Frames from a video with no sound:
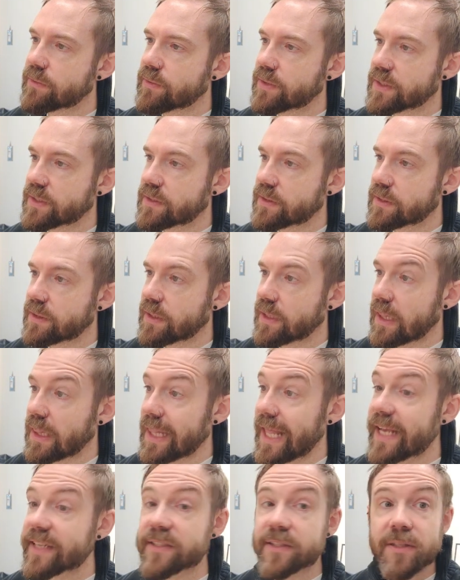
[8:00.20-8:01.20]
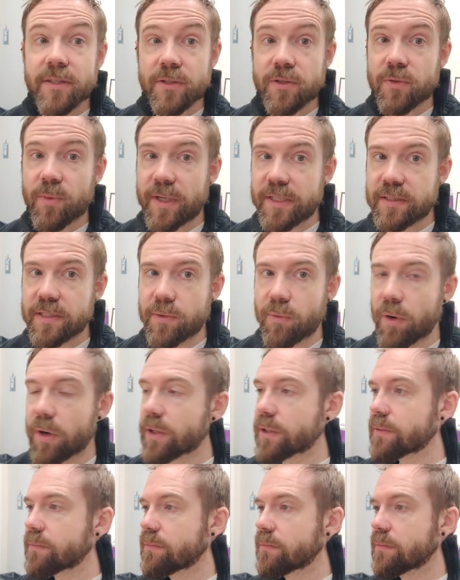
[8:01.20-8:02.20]
it was less than
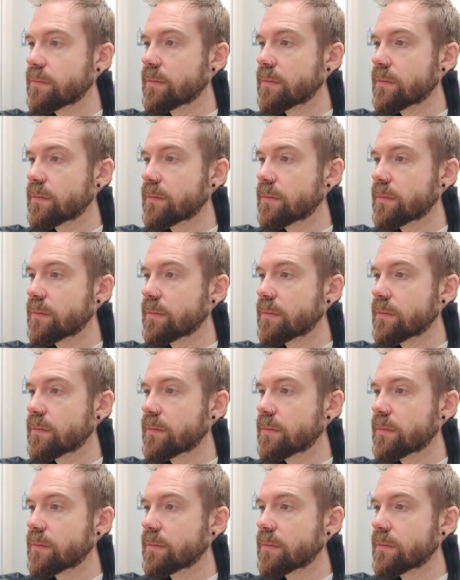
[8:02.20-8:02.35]
21,